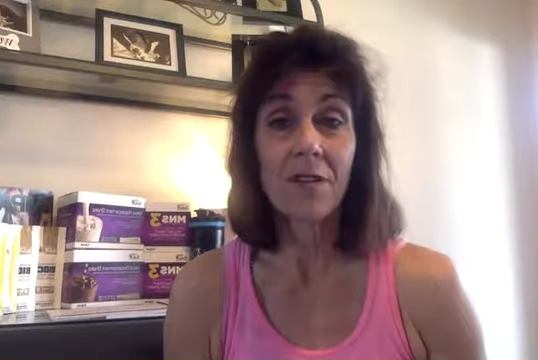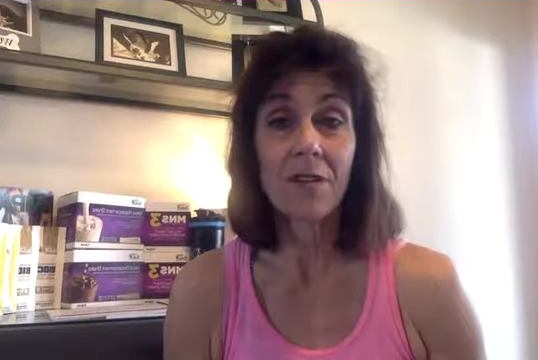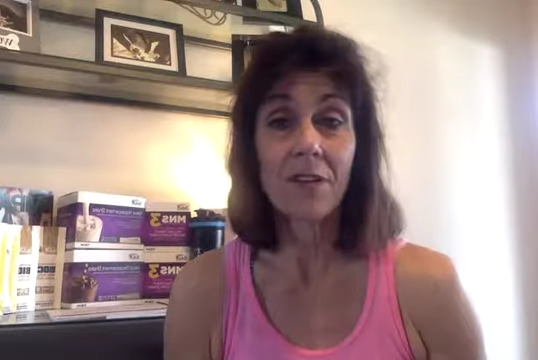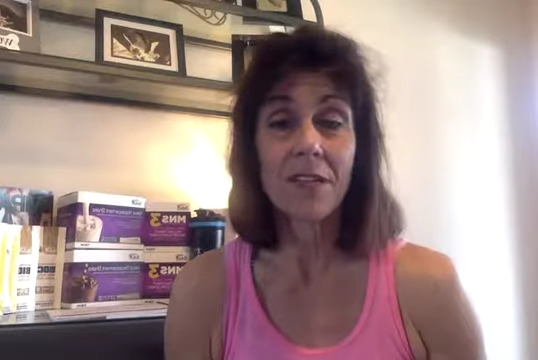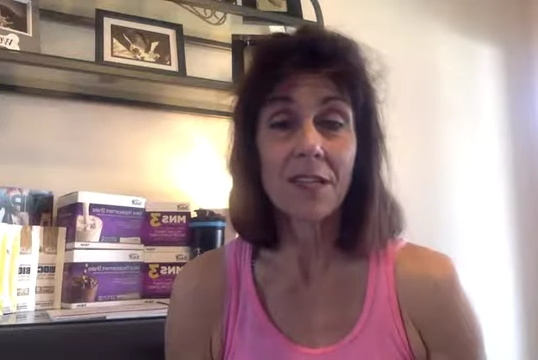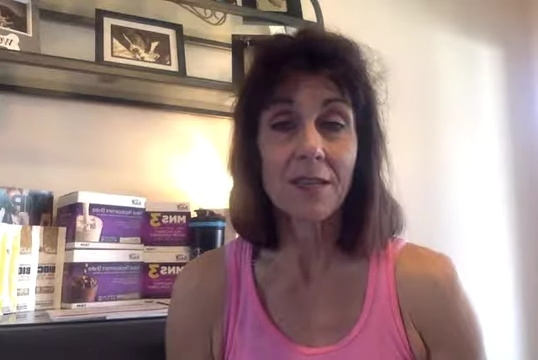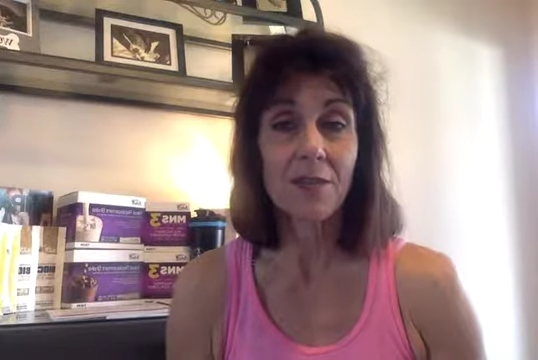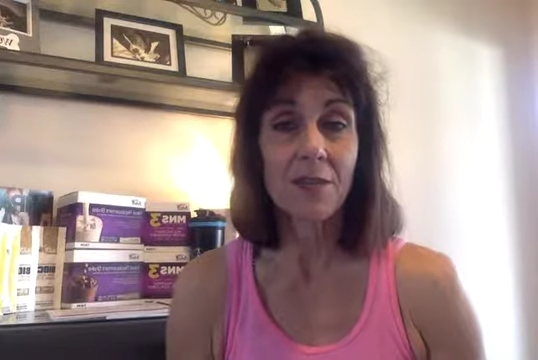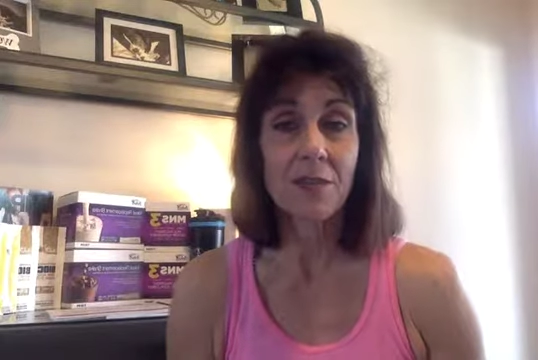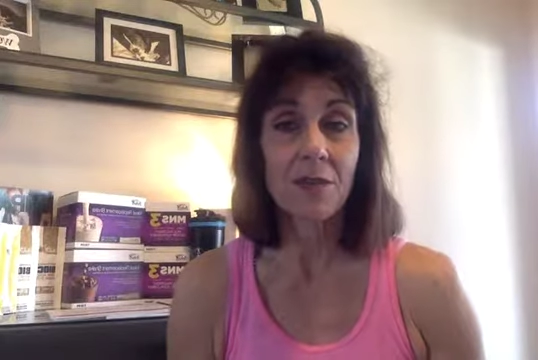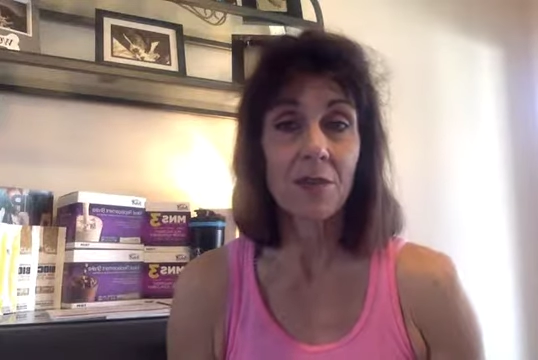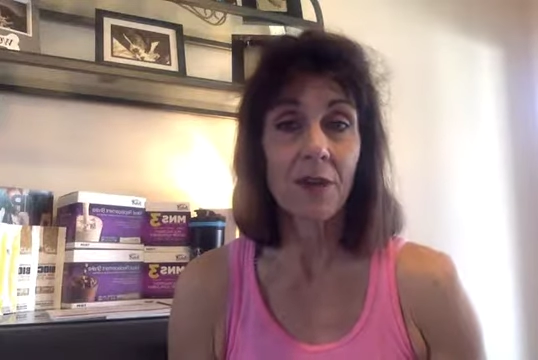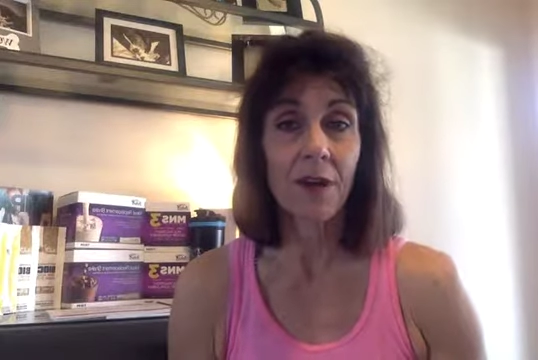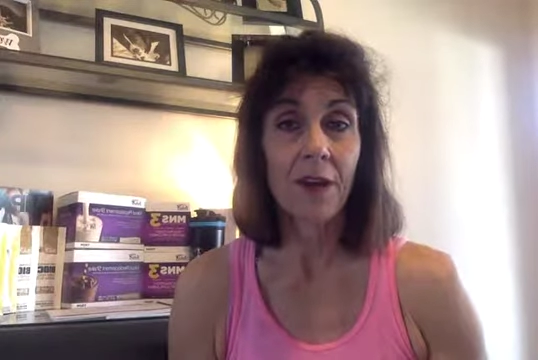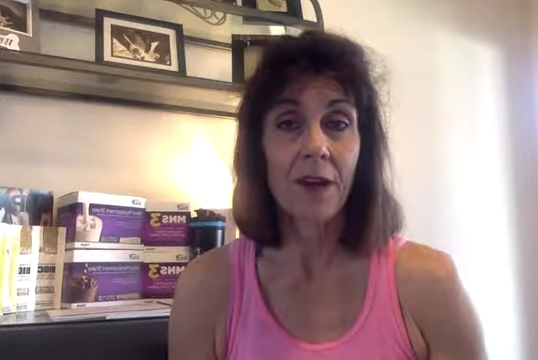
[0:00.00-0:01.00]
very dangerous
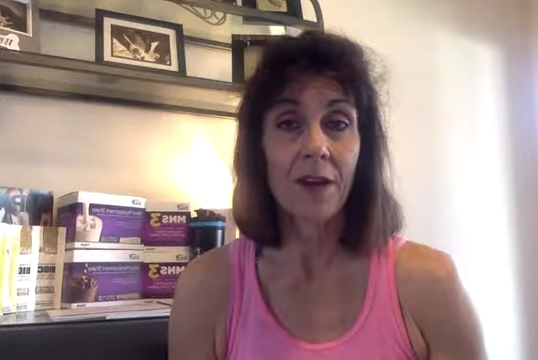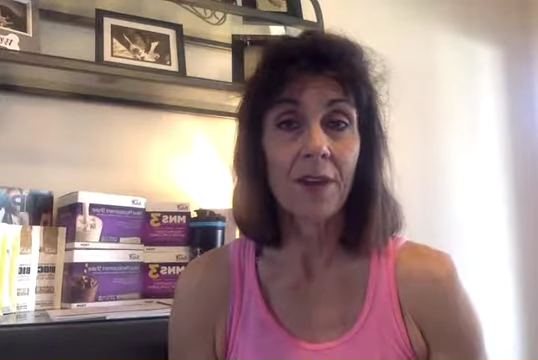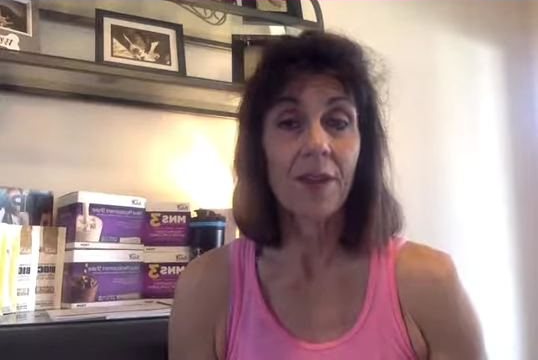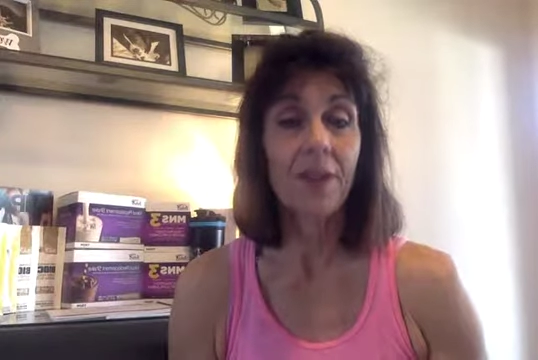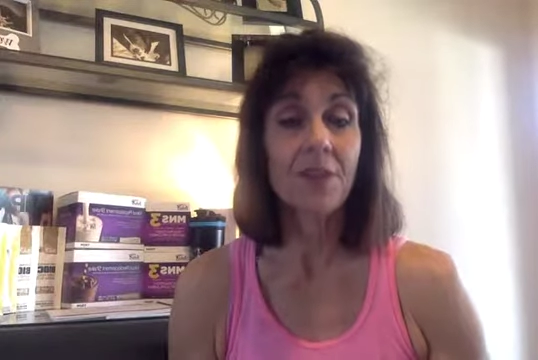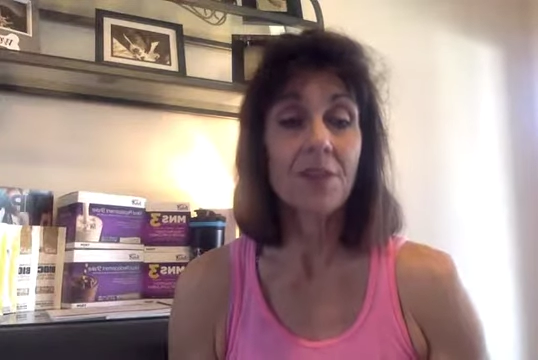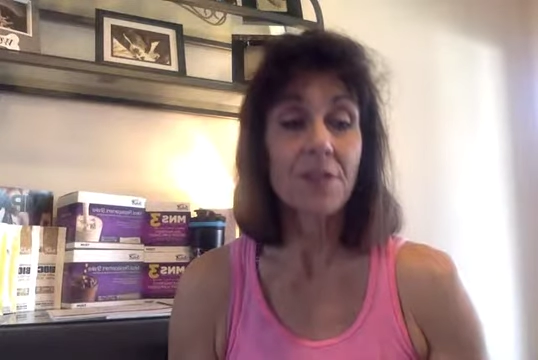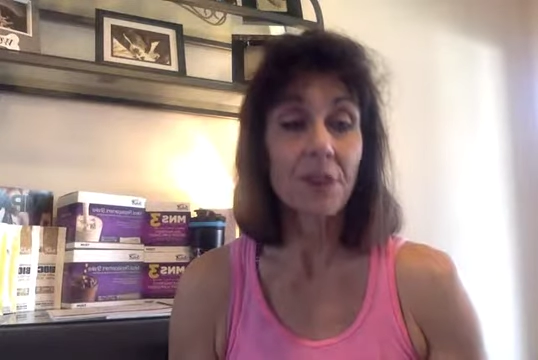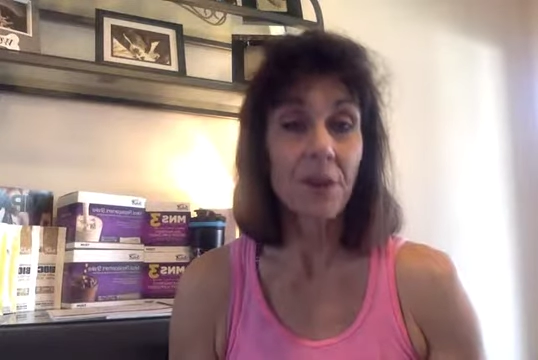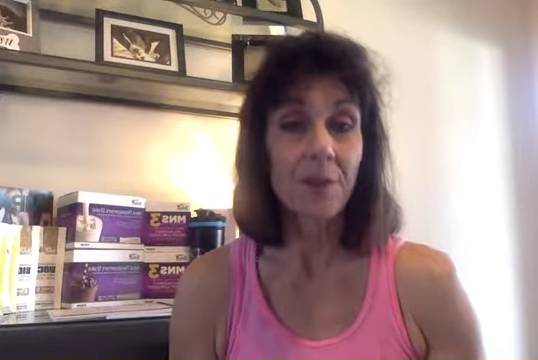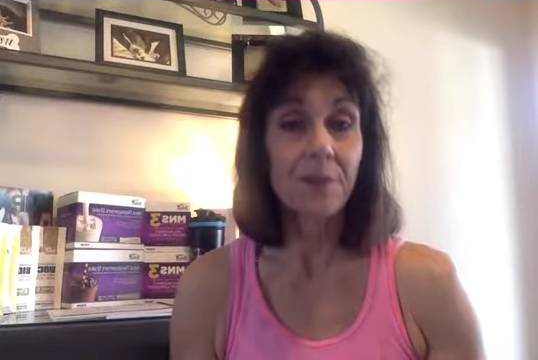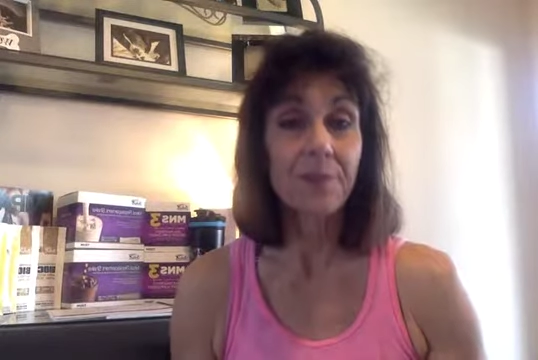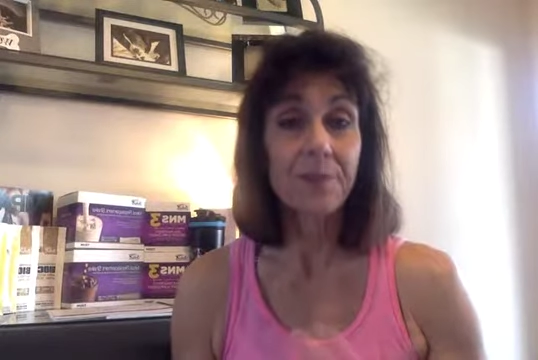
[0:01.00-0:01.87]
to our health. So